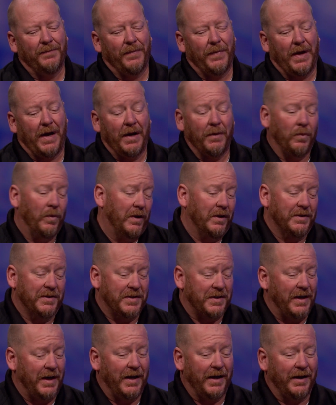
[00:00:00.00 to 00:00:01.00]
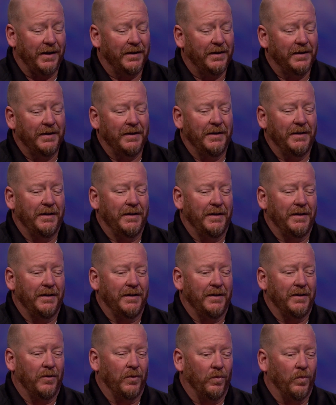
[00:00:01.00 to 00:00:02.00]
I will say,
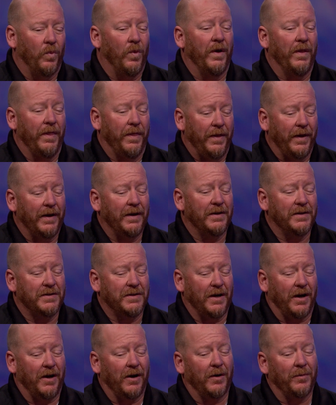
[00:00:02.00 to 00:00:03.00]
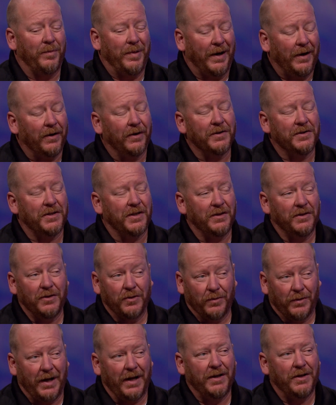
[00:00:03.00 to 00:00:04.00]
one things our parents can
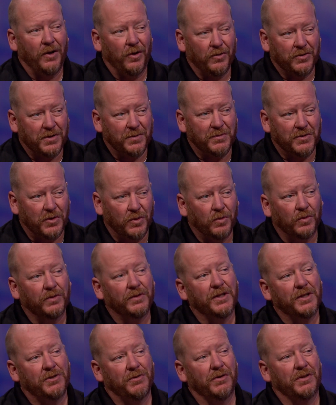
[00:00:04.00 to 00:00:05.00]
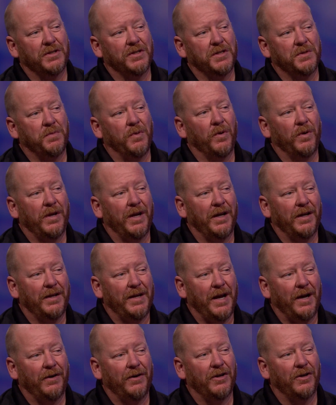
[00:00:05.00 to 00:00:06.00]
do, and I know some school districts in Spokane
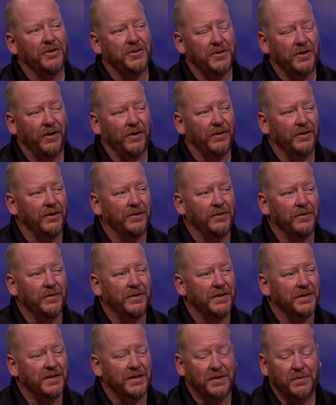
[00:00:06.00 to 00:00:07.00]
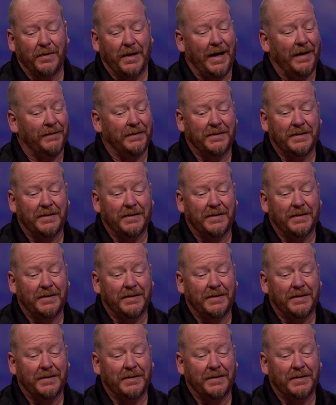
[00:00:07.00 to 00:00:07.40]
County are starting to do this, is we have to